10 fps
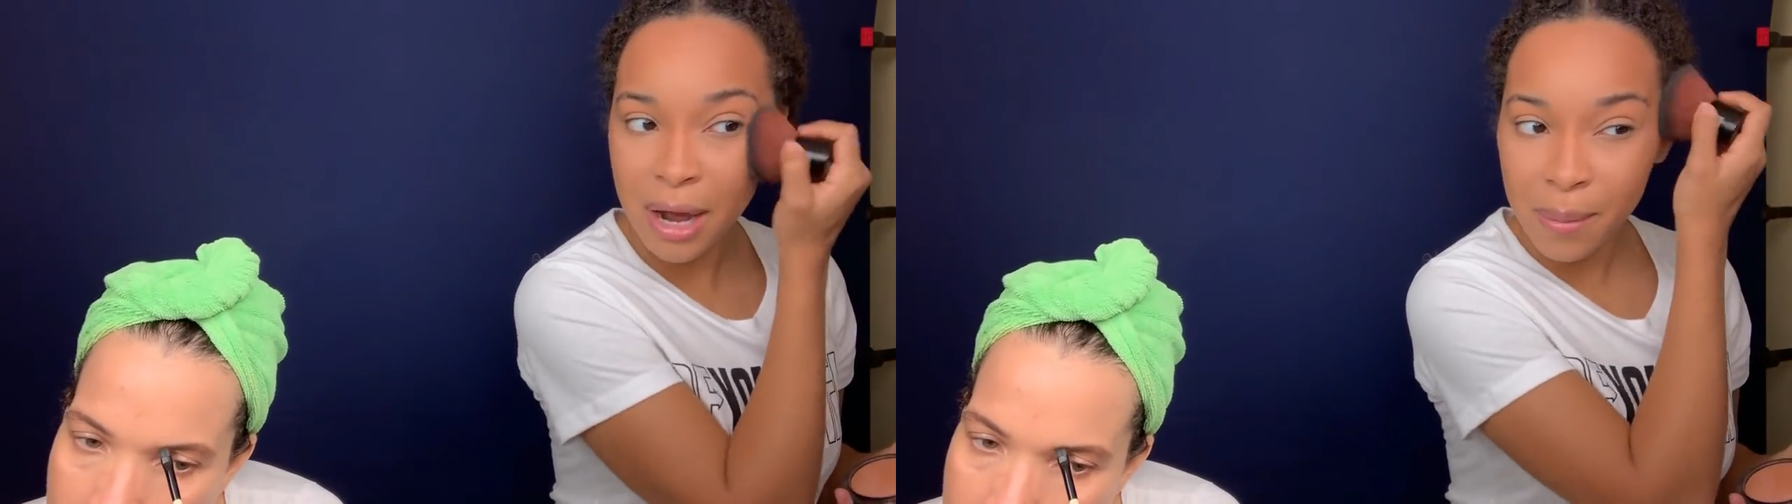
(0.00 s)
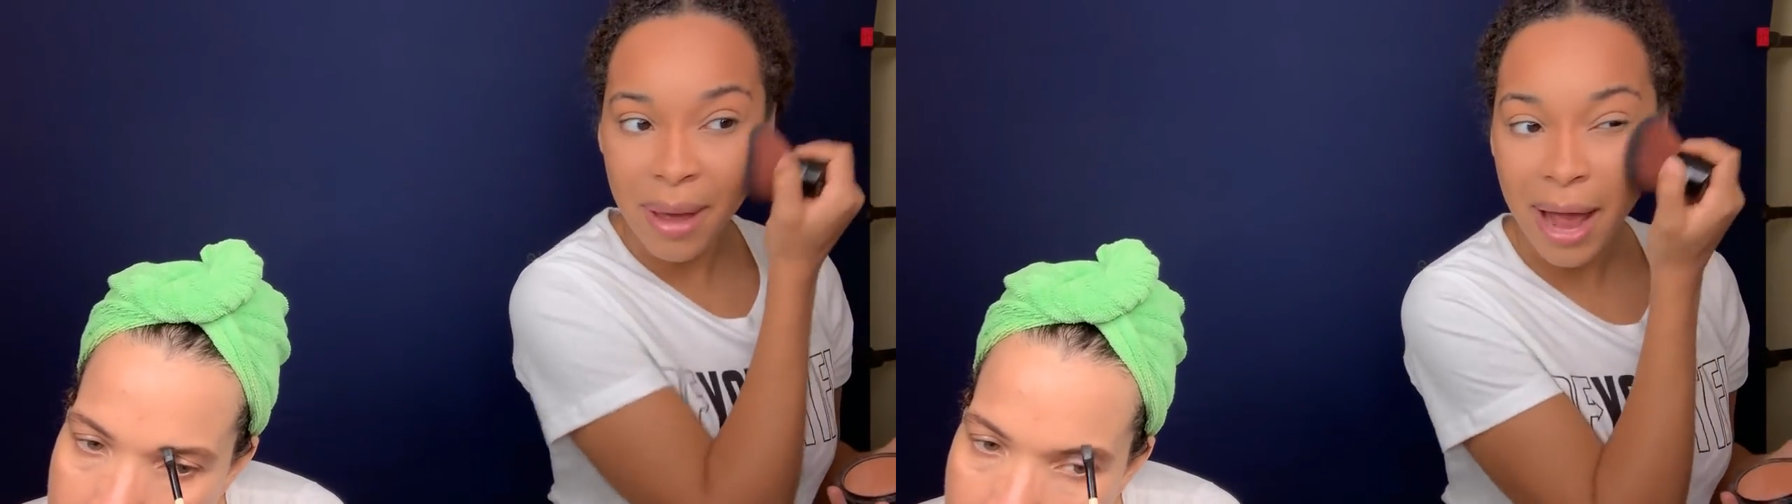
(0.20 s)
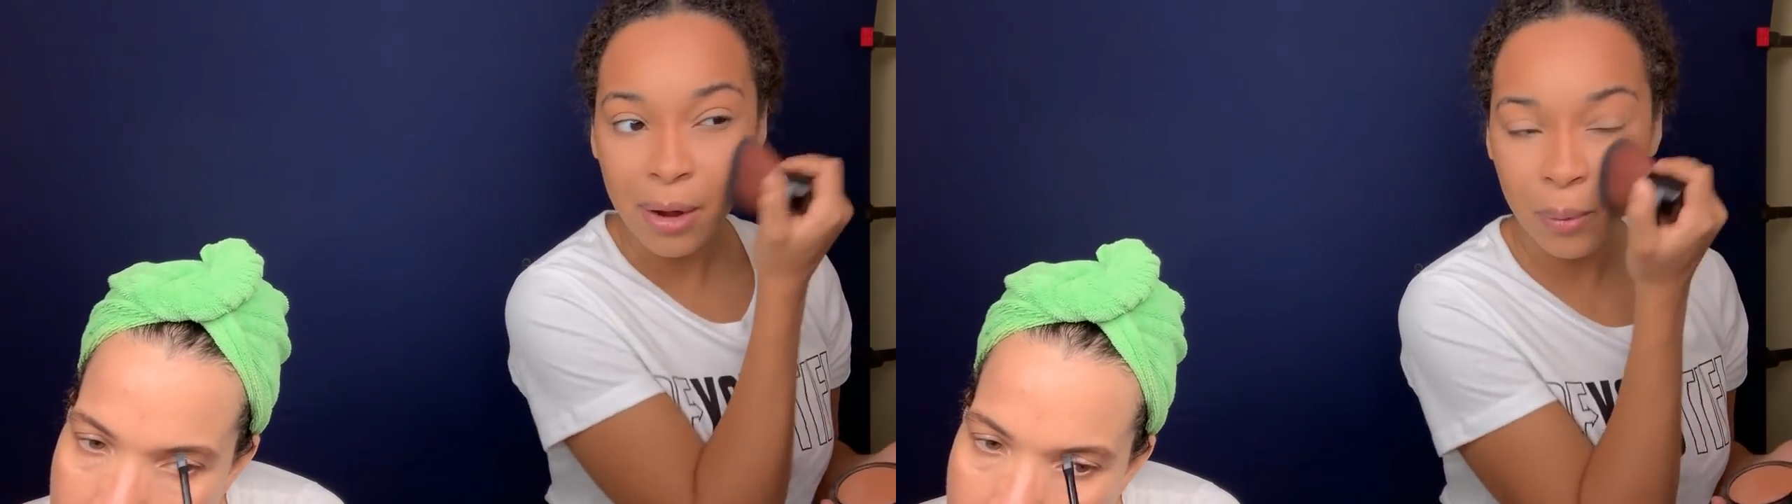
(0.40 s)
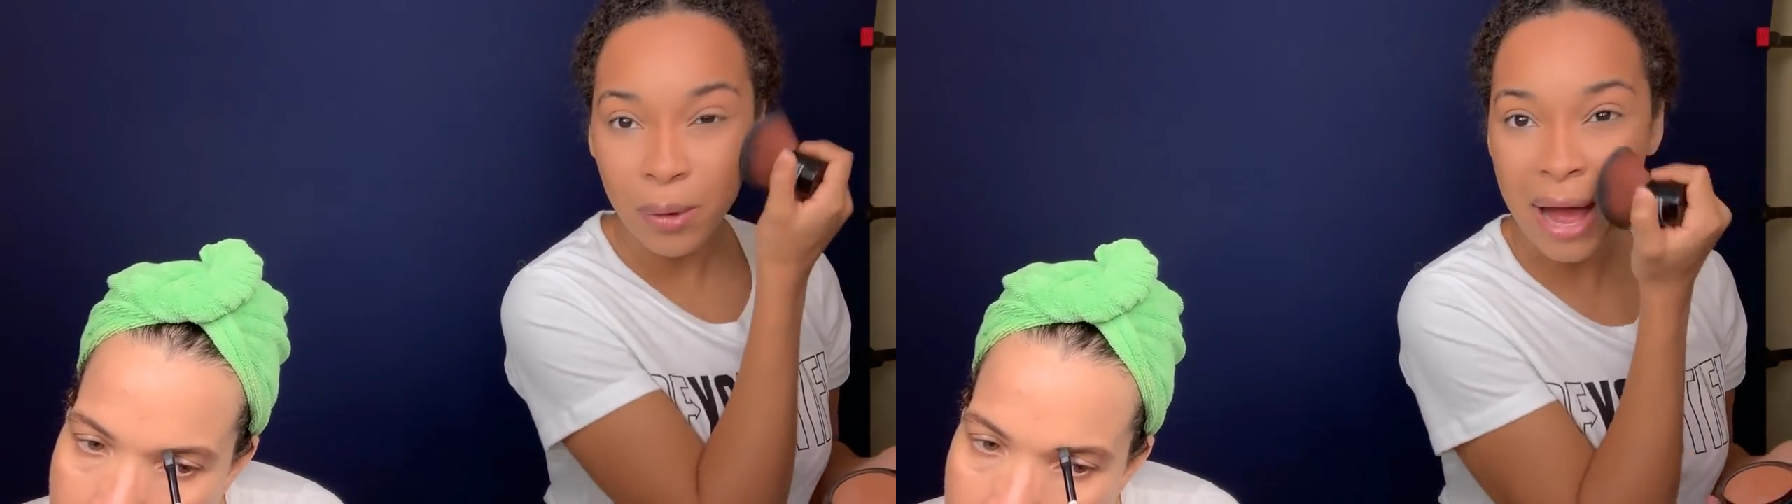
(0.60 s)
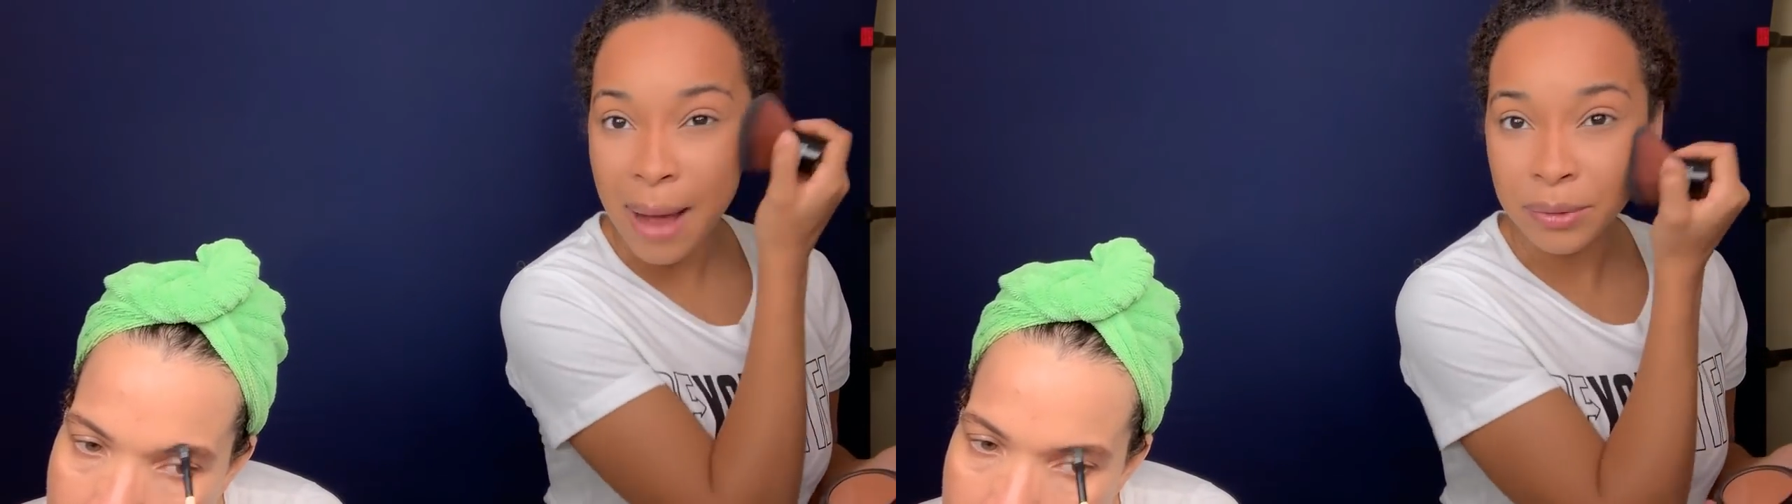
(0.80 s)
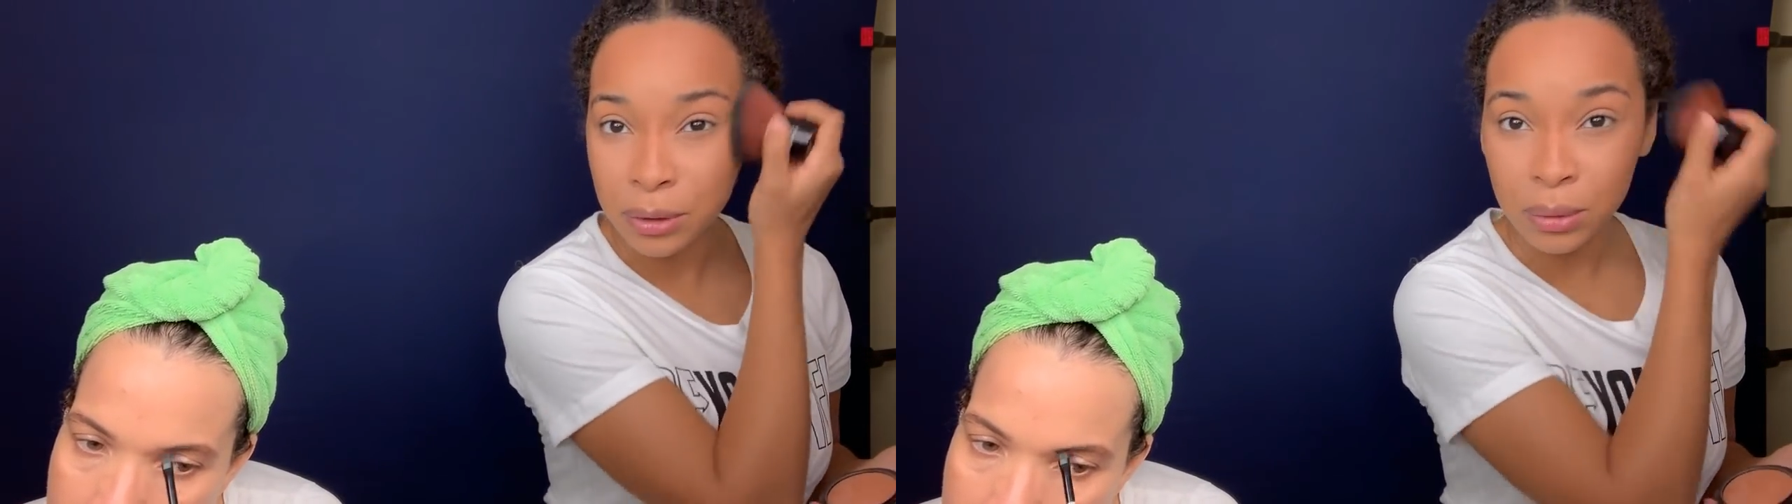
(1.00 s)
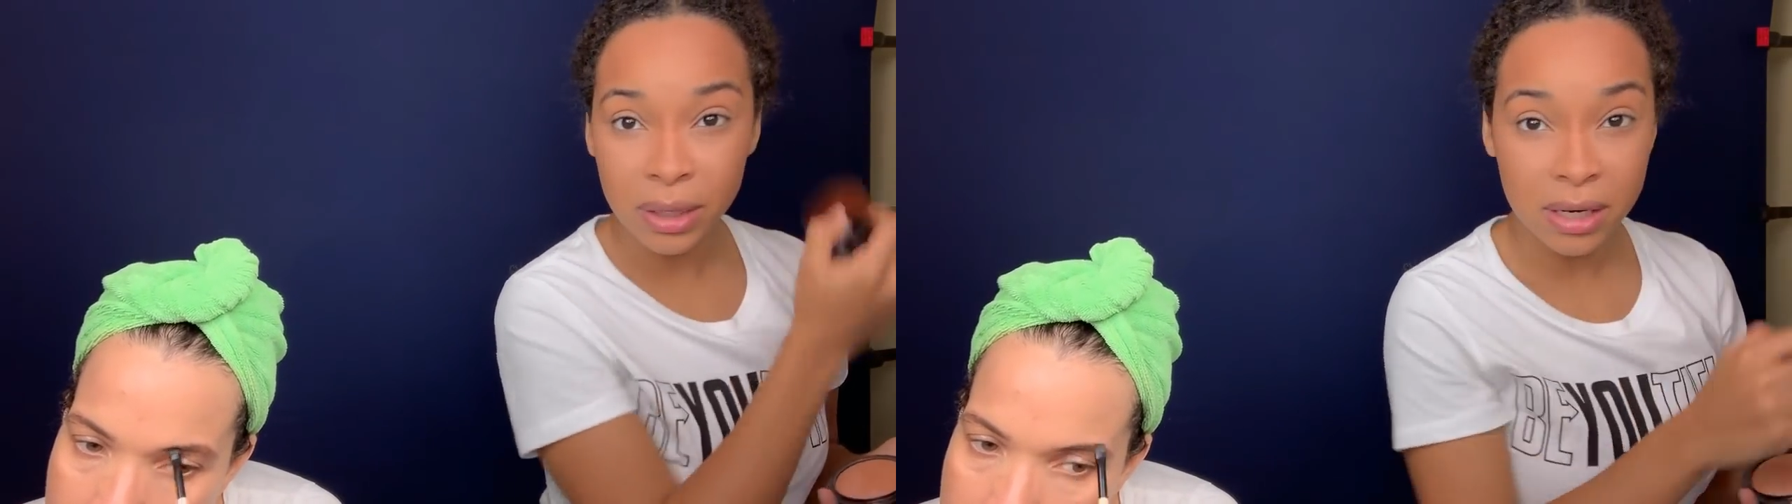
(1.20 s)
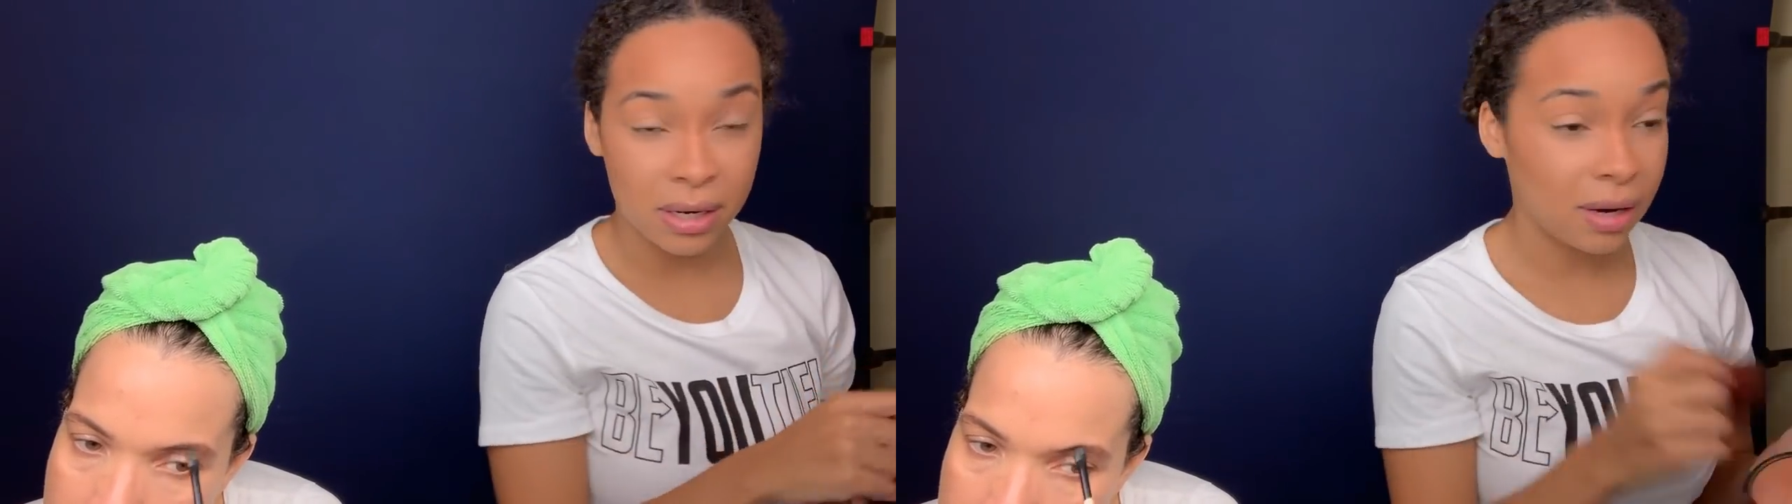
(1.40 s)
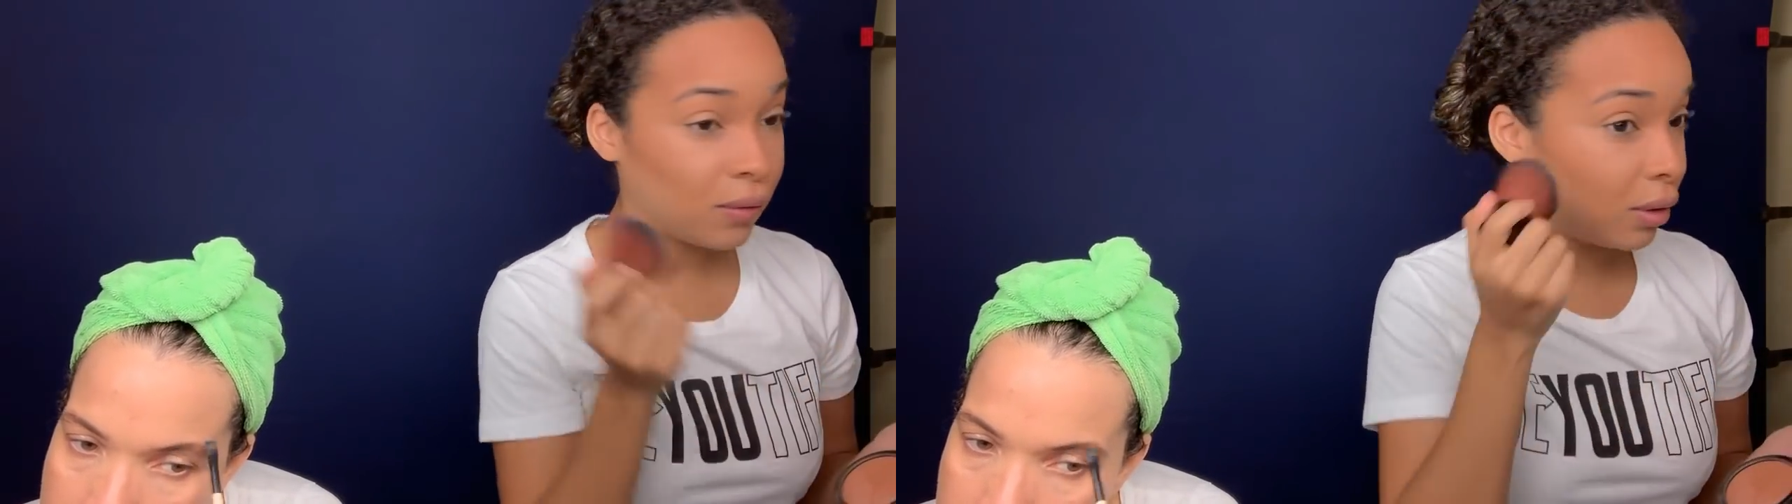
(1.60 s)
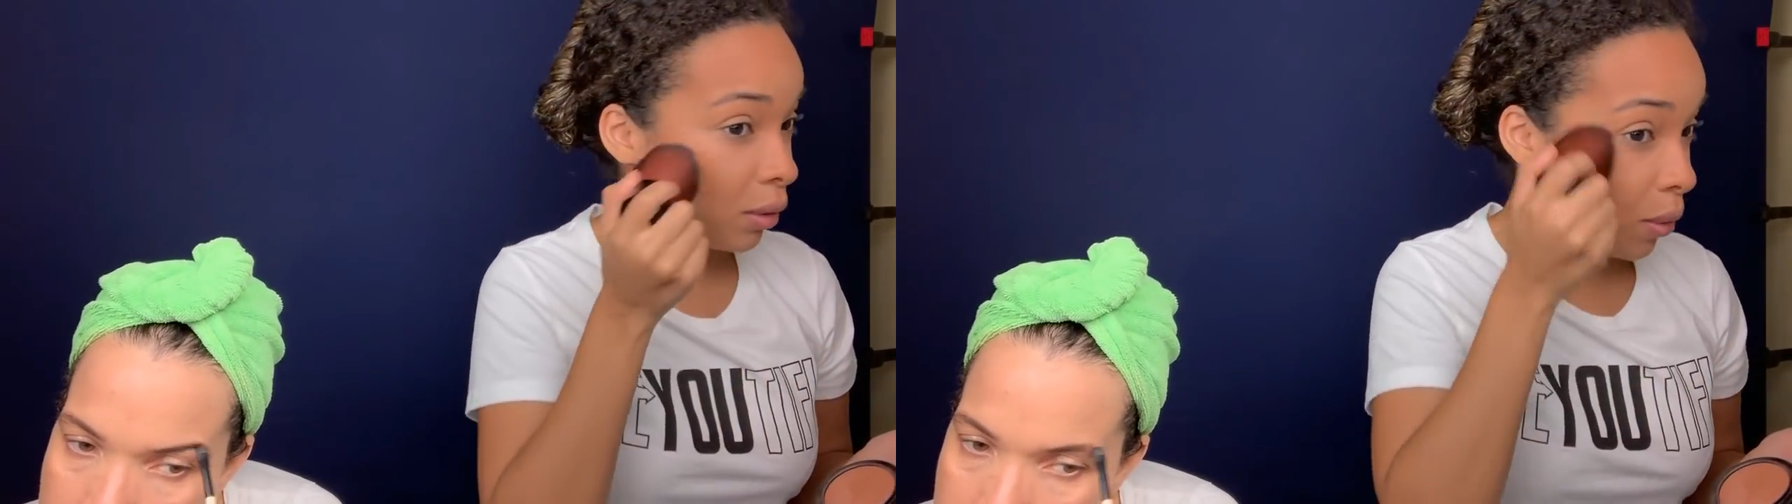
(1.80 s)
now, MAC will absolutely
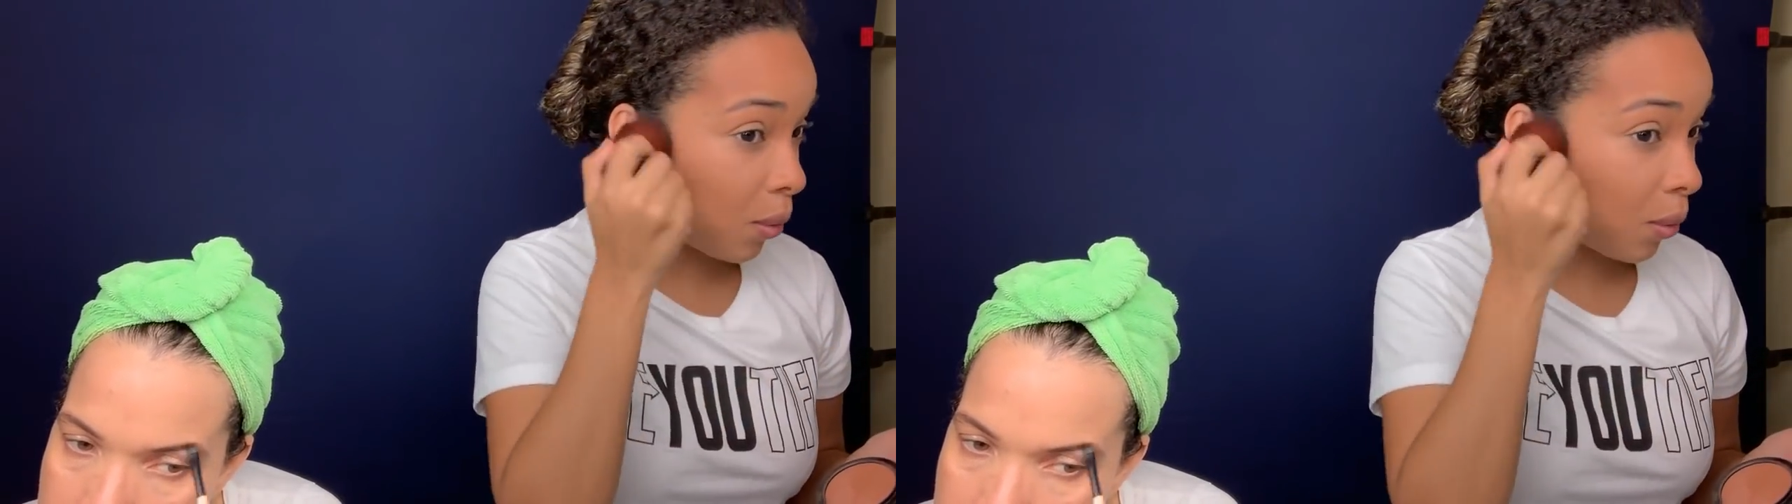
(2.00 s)
never